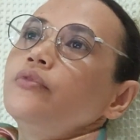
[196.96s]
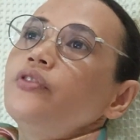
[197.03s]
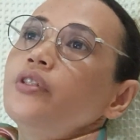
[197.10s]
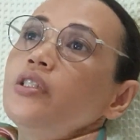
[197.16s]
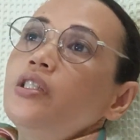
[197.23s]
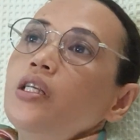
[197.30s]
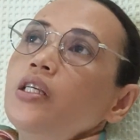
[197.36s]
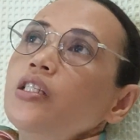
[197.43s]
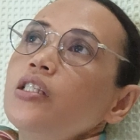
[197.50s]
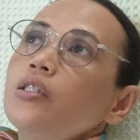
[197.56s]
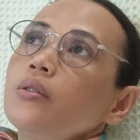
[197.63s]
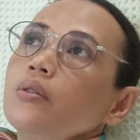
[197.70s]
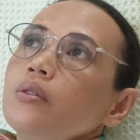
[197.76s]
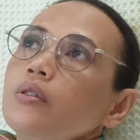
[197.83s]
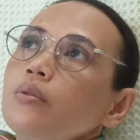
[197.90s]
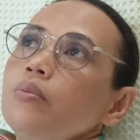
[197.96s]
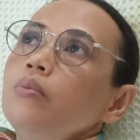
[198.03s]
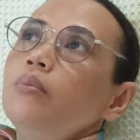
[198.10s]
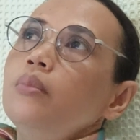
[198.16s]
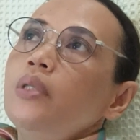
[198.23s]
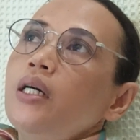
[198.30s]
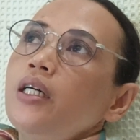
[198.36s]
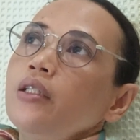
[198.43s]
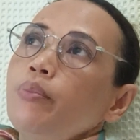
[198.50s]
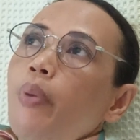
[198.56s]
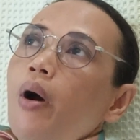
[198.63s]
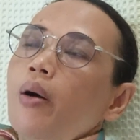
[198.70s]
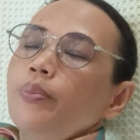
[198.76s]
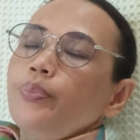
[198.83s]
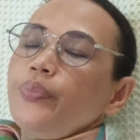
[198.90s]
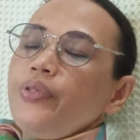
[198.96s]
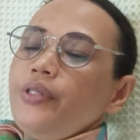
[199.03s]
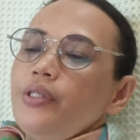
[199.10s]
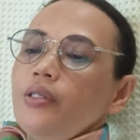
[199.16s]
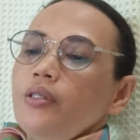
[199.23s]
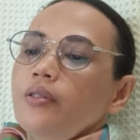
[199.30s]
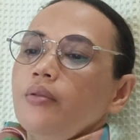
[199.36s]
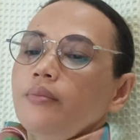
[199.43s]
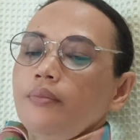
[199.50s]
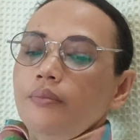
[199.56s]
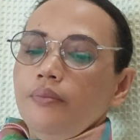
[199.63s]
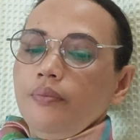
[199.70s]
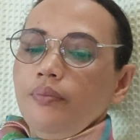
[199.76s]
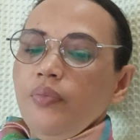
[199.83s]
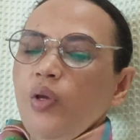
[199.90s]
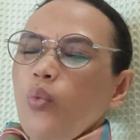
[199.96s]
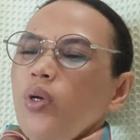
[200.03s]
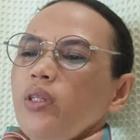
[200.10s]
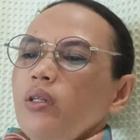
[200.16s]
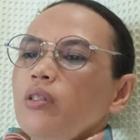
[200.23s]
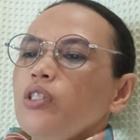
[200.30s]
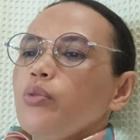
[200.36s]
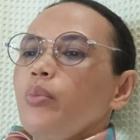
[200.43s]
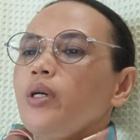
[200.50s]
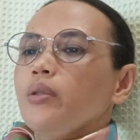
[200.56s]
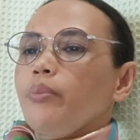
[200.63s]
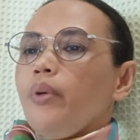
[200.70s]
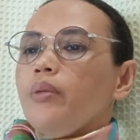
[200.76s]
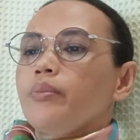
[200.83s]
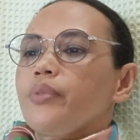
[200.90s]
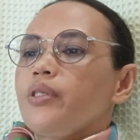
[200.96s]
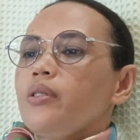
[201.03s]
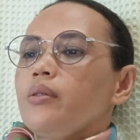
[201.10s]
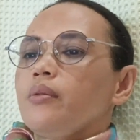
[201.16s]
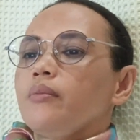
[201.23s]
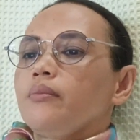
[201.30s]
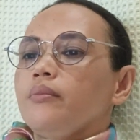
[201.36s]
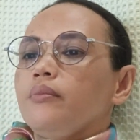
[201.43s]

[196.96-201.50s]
First is smart pumps. Now, what are smart pumps?